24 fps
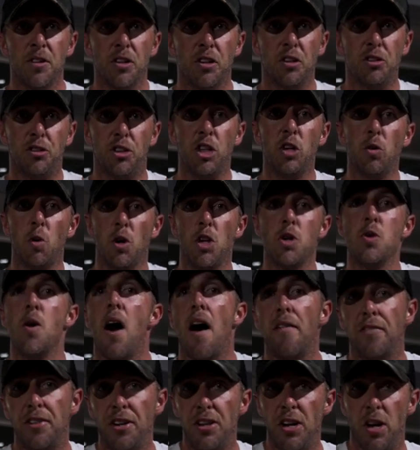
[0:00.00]
You do what you
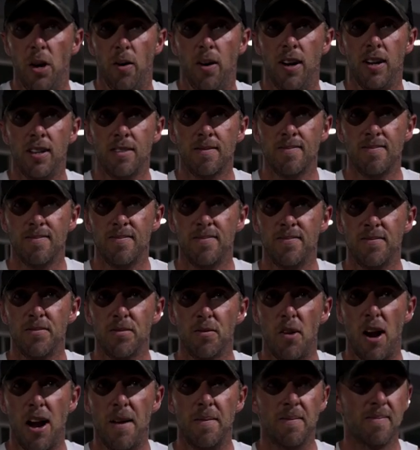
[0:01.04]
have to do,
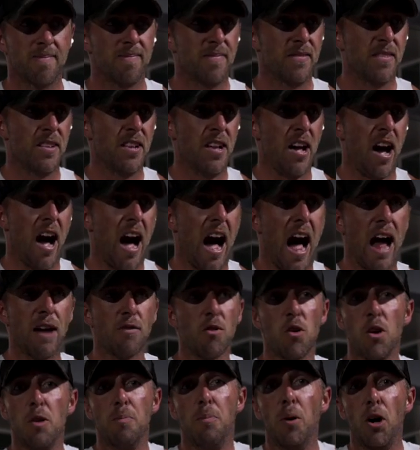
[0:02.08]
right? I
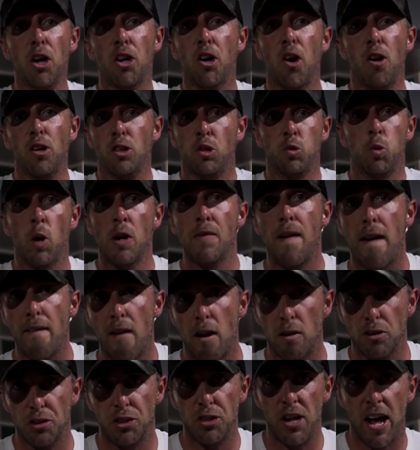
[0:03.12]
wrote a book called 25
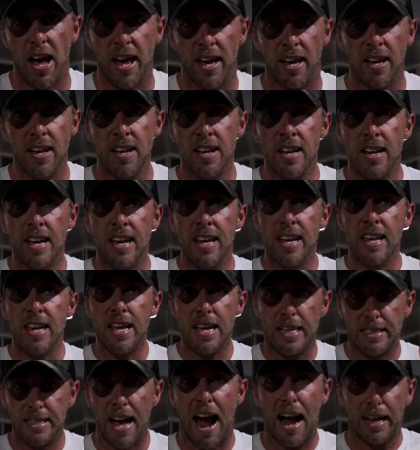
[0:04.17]
Hours a Day,
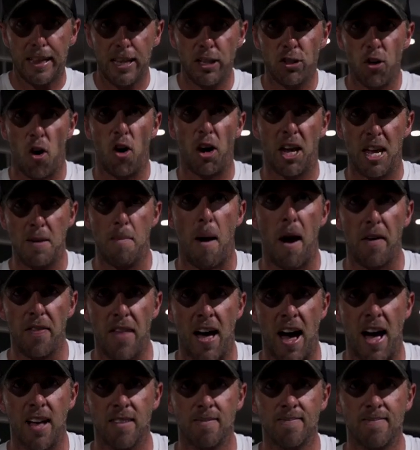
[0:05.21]
exactly talking about
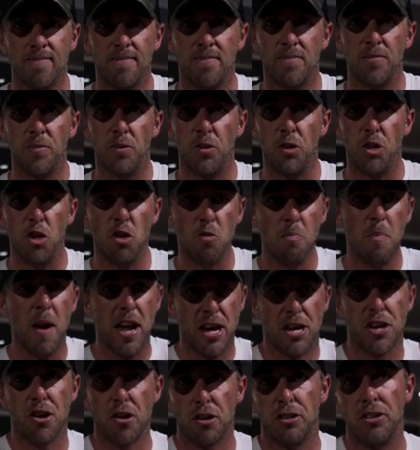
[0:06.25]
that. You
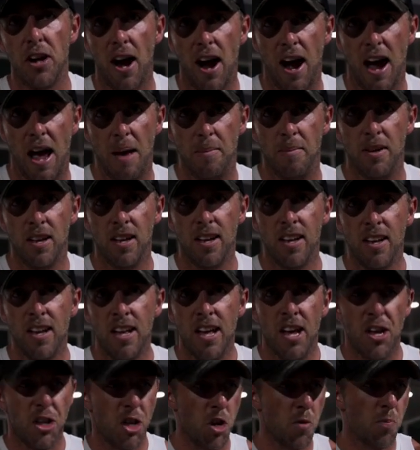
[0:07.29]
make your time.
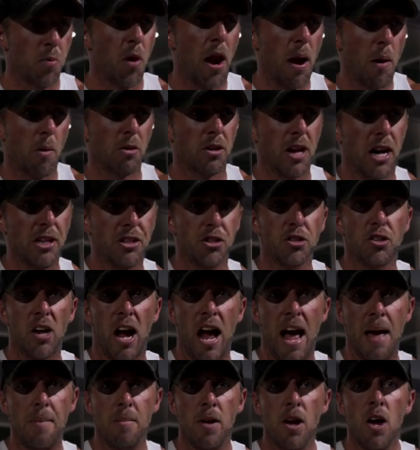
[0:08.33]
You prioritize your
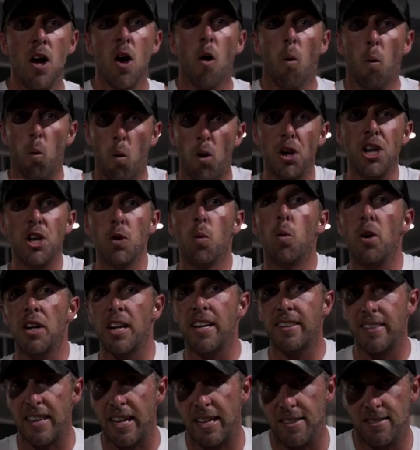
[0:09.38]
time when you want to
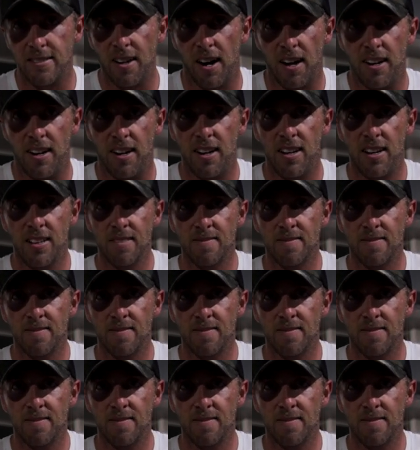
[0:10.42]
get things done.